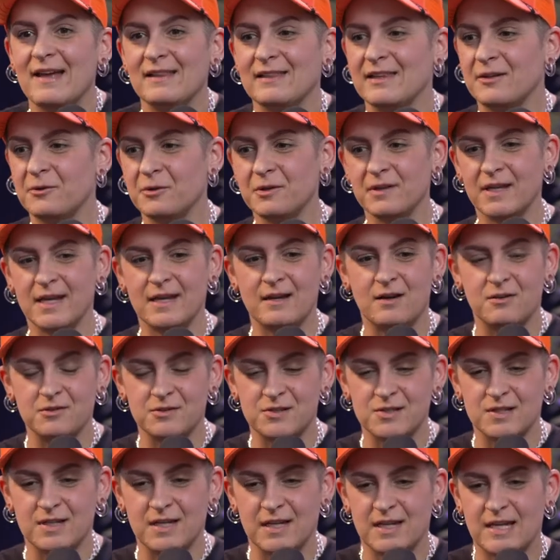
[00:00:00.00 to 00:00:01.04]
literally all of a
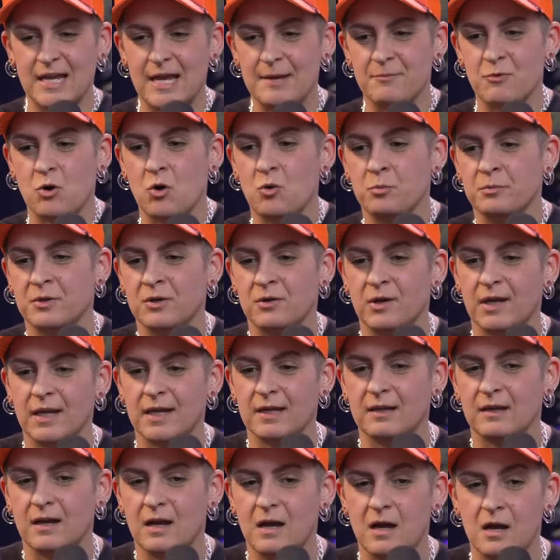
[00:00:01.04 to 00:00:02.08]
sudden I came home. They're
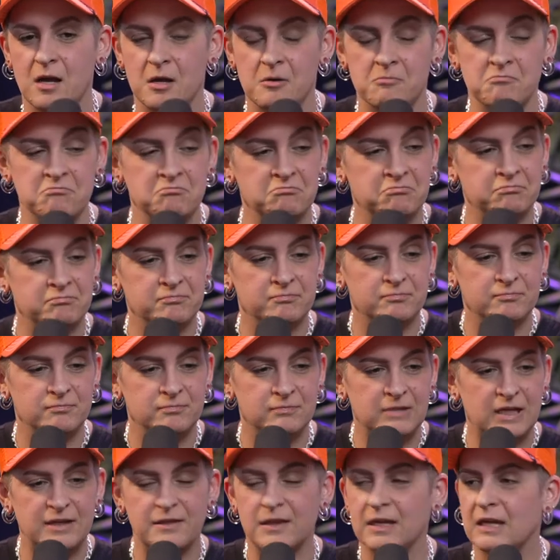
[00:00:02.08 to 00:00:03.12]
like,
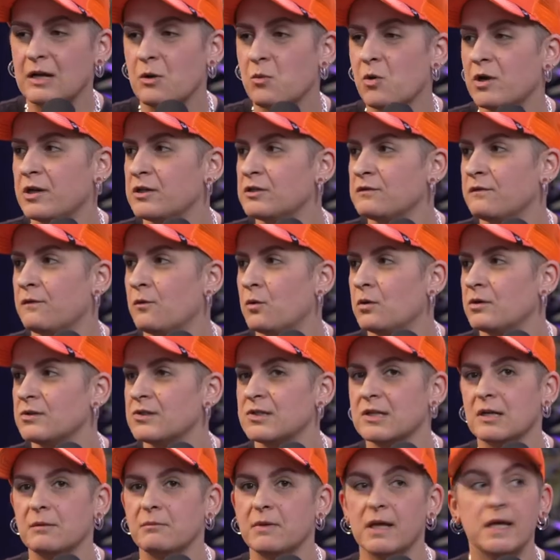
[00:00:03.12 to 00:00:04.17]
I think I want a divorce.
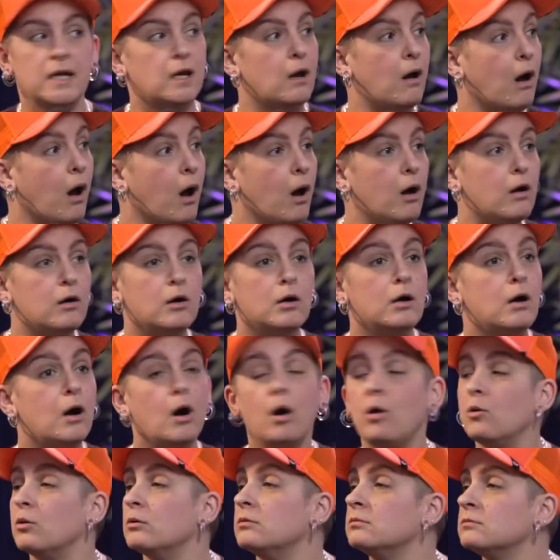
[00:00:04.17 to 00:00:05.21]
And I'm like,
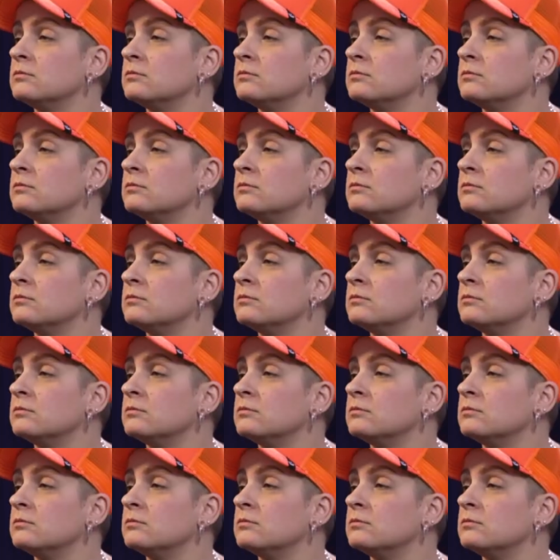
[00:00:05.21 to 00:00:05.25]
oh,